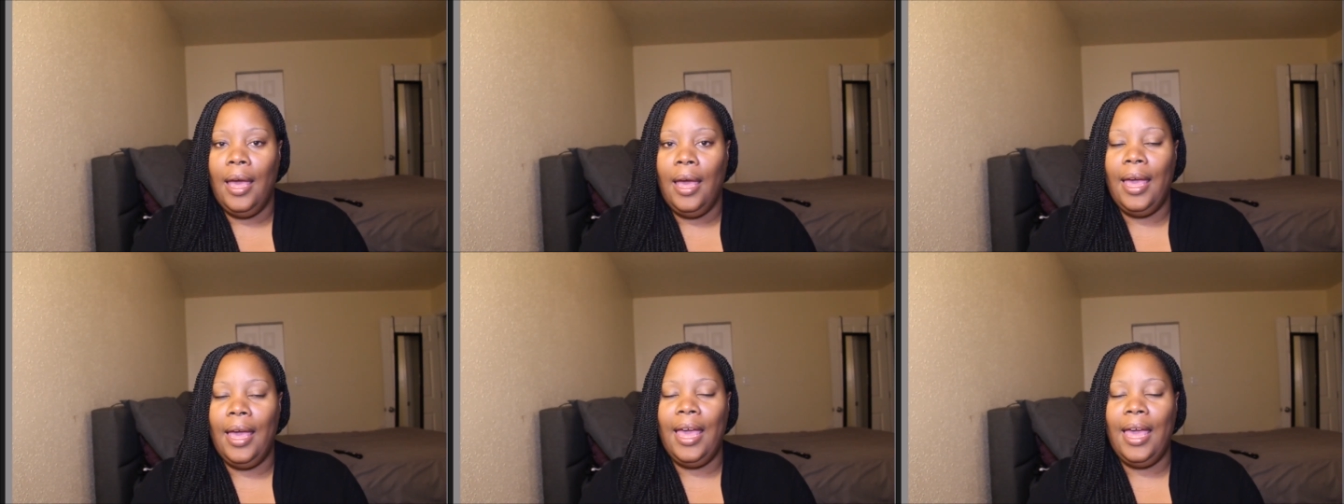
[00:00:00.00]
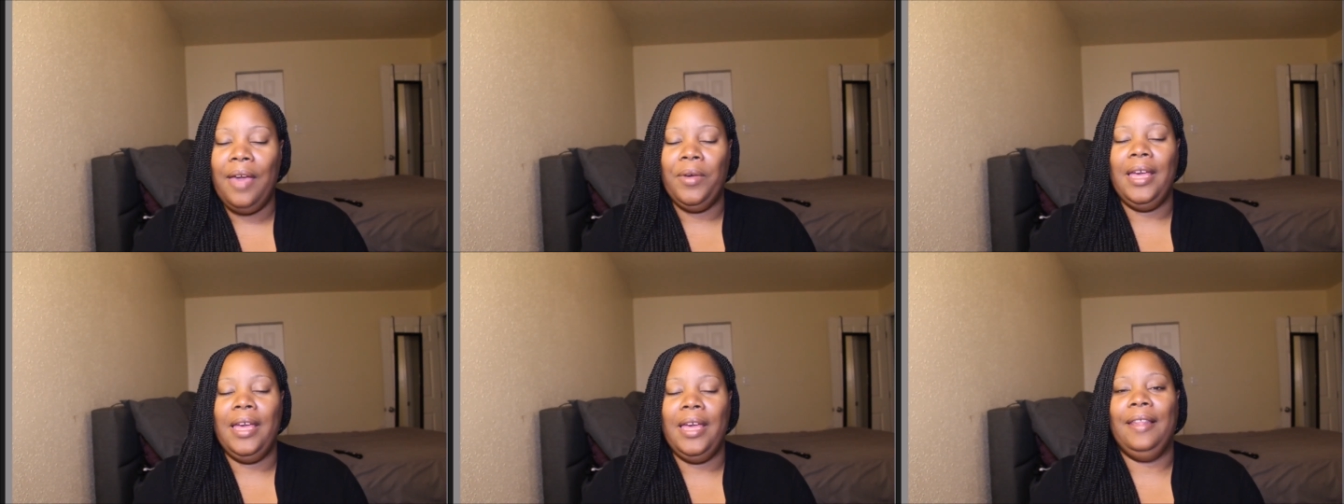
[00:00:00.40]

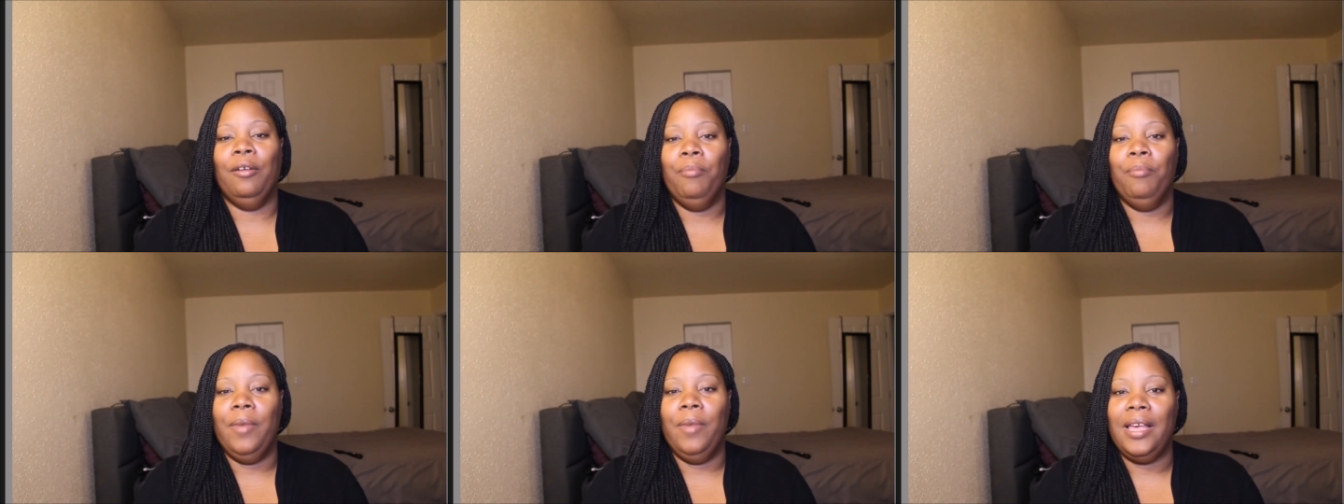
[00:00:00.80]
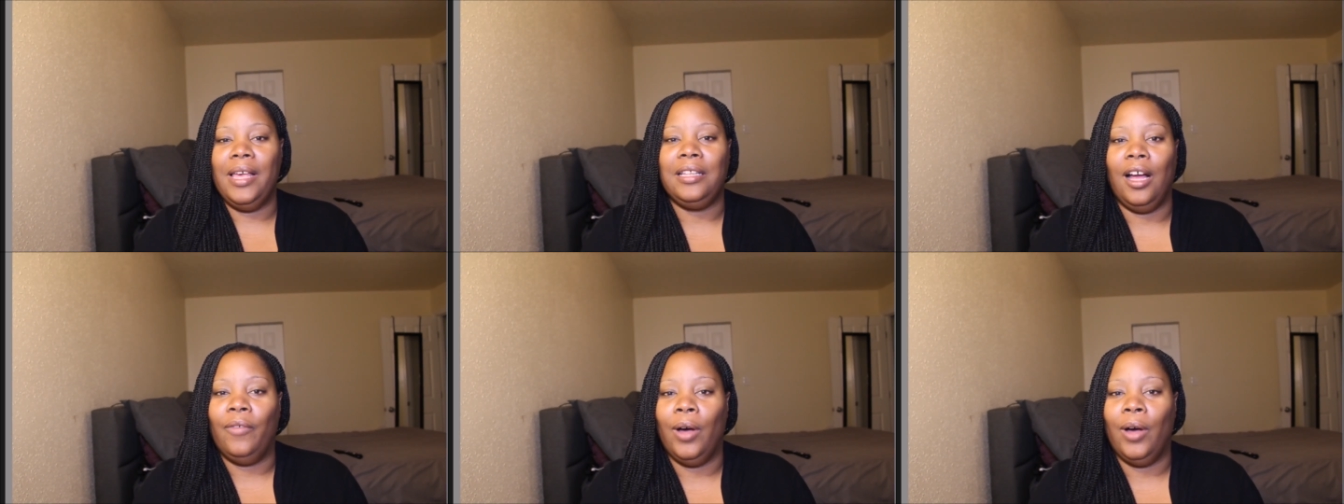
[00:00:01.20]
Even in the
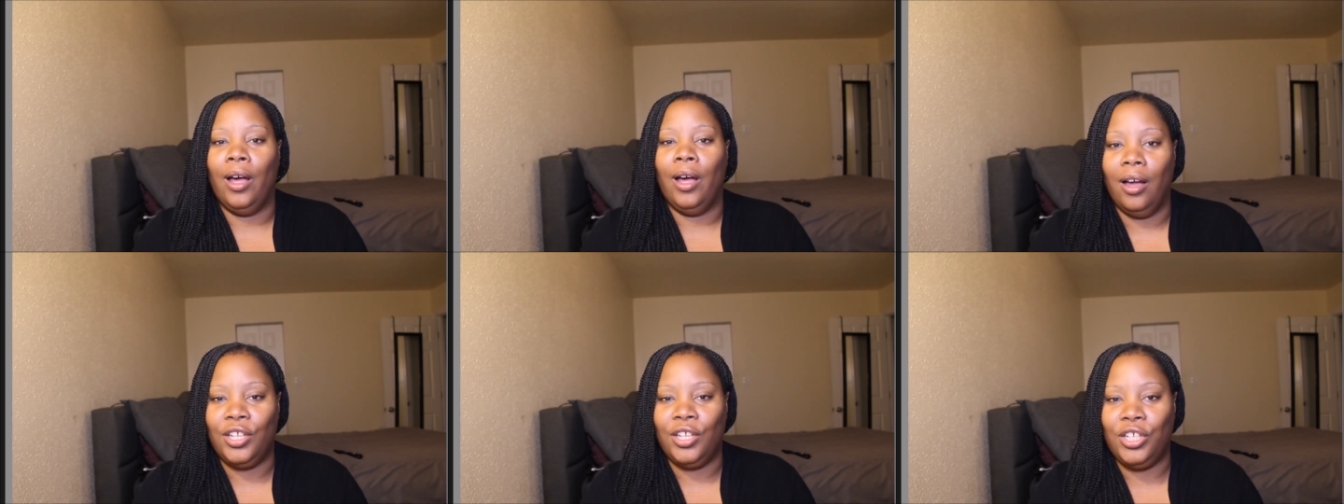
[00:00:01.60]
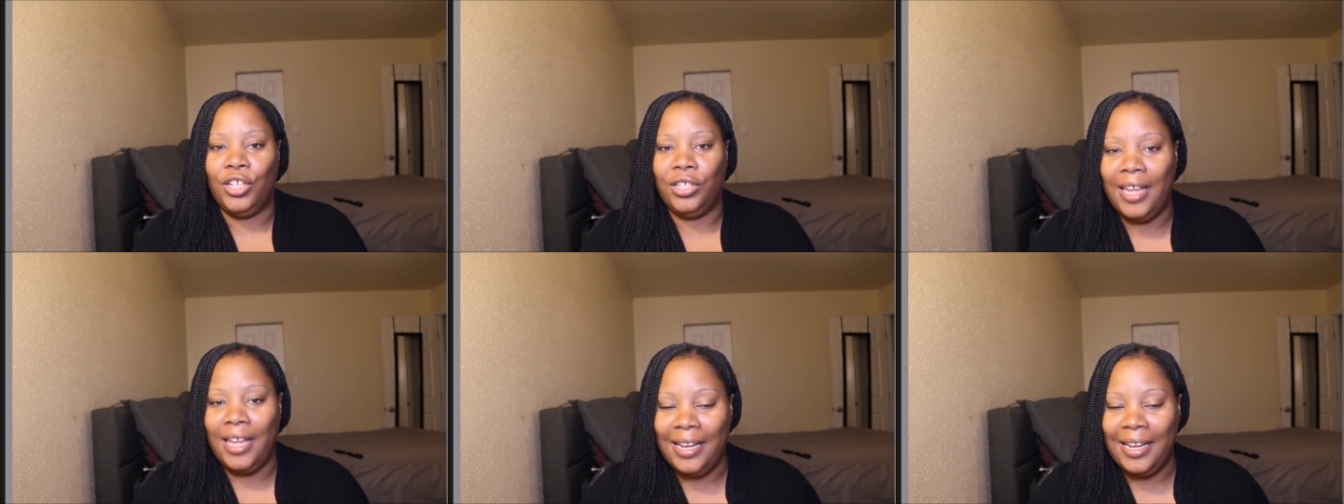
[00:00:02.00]
midst of her
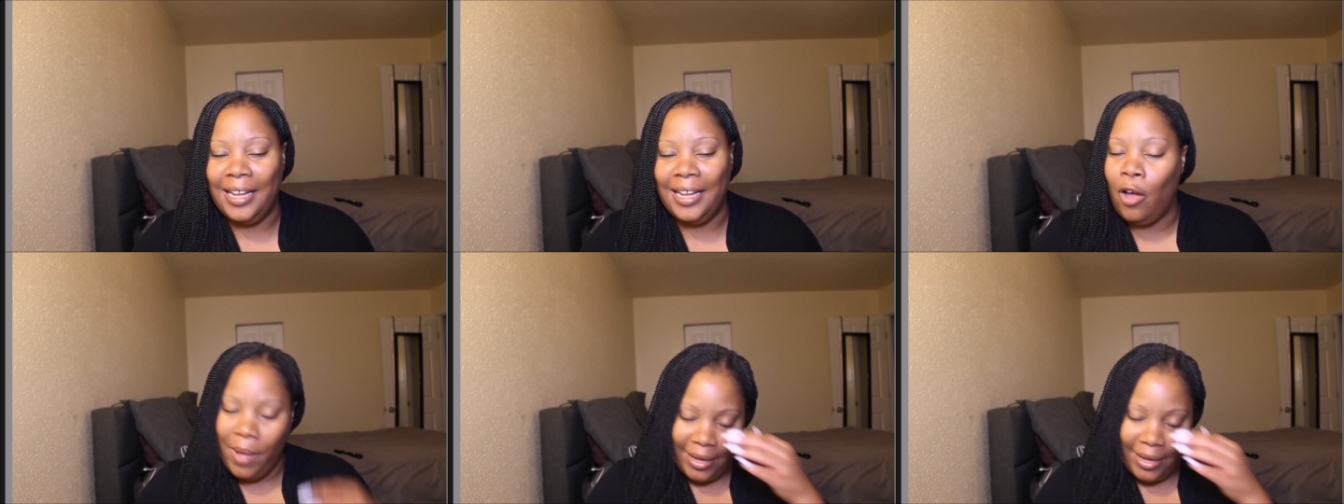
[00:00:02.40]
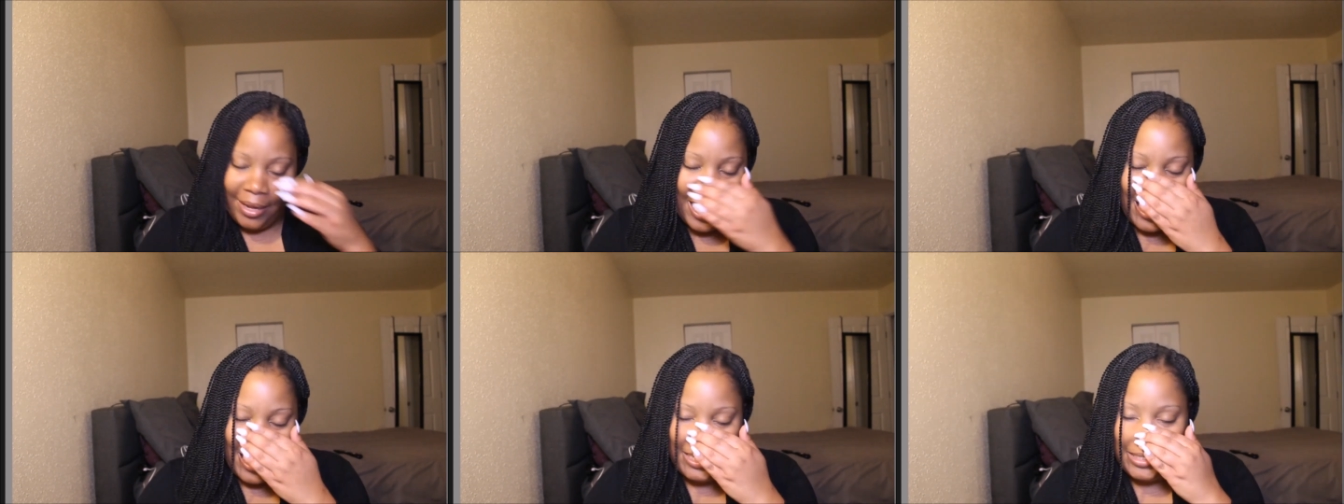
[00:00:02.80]
shit, oh my
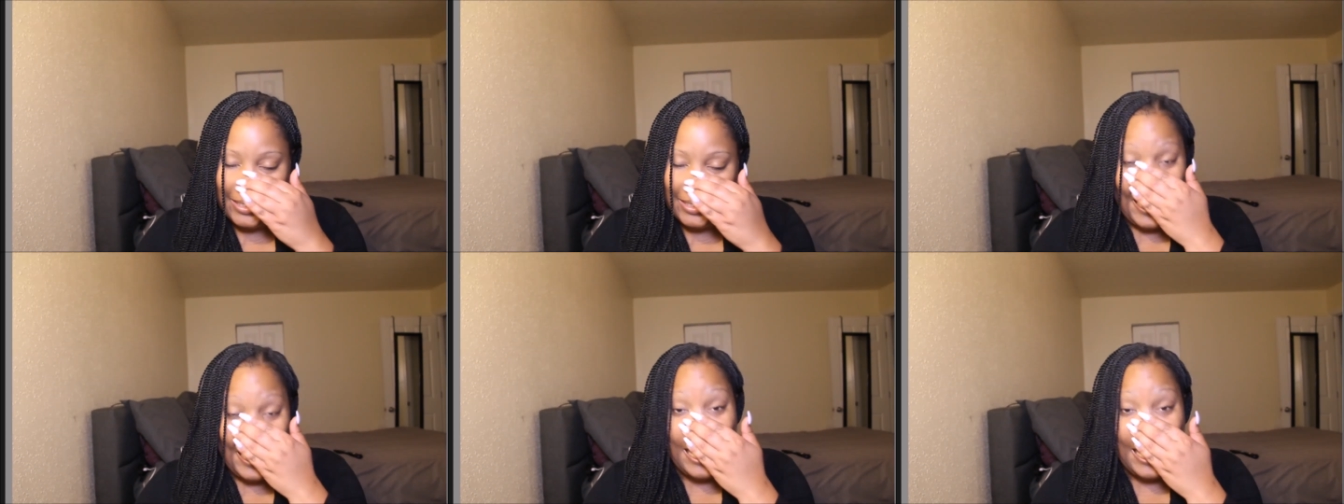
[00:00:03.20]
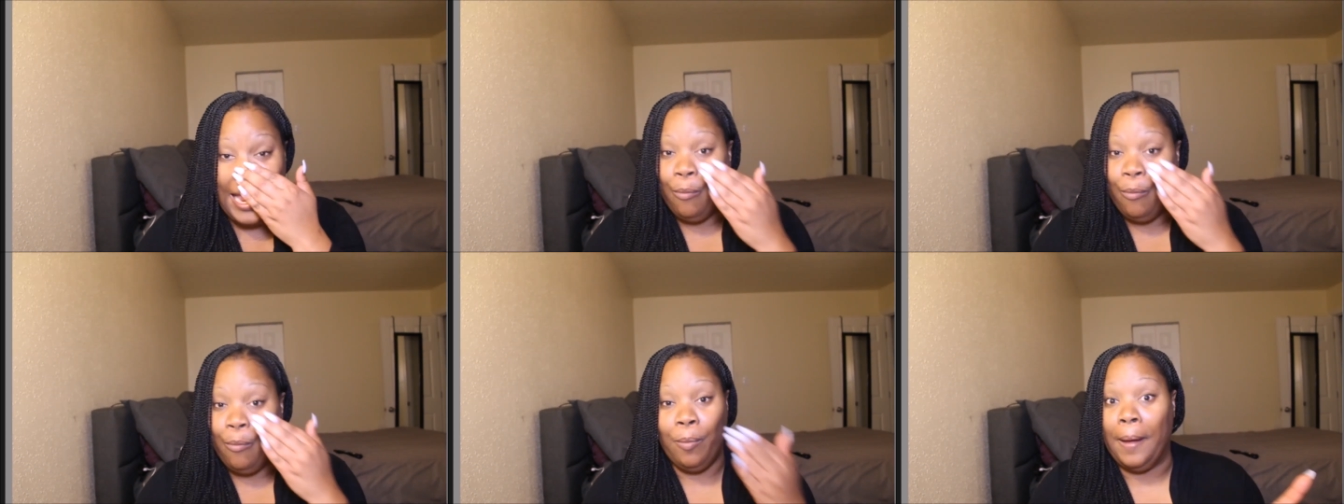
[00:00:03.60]
God, she just can't
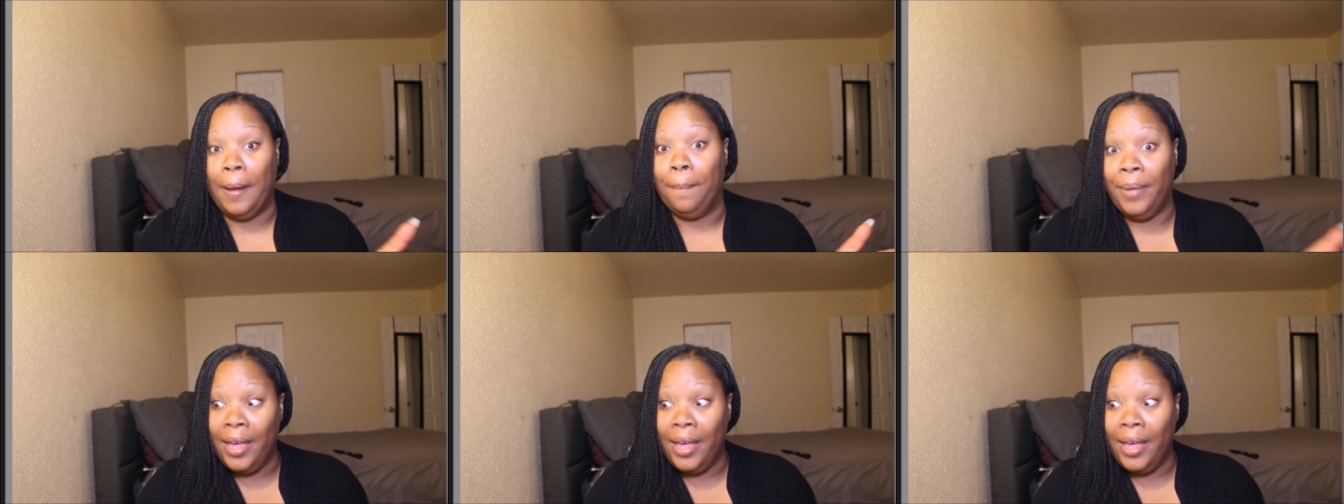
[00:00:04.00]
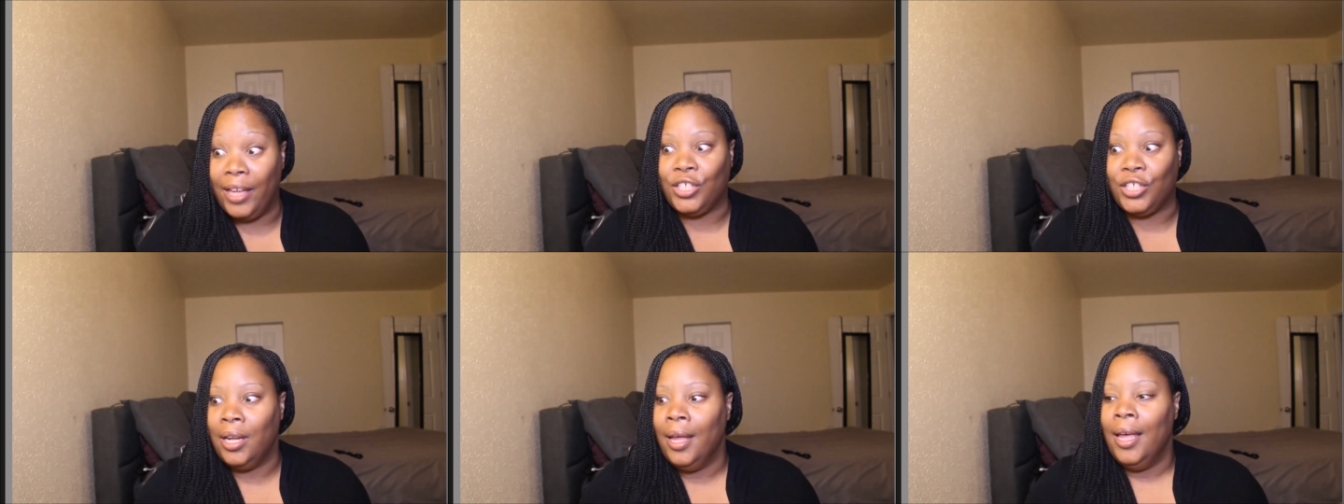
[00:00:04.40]
help but be a
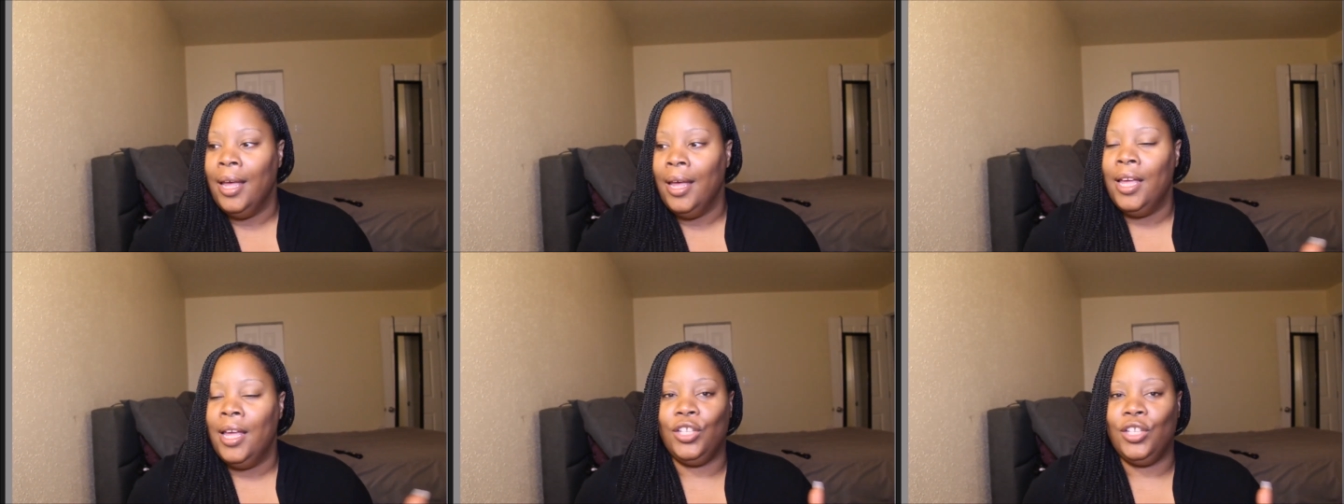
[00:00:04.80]
bitch.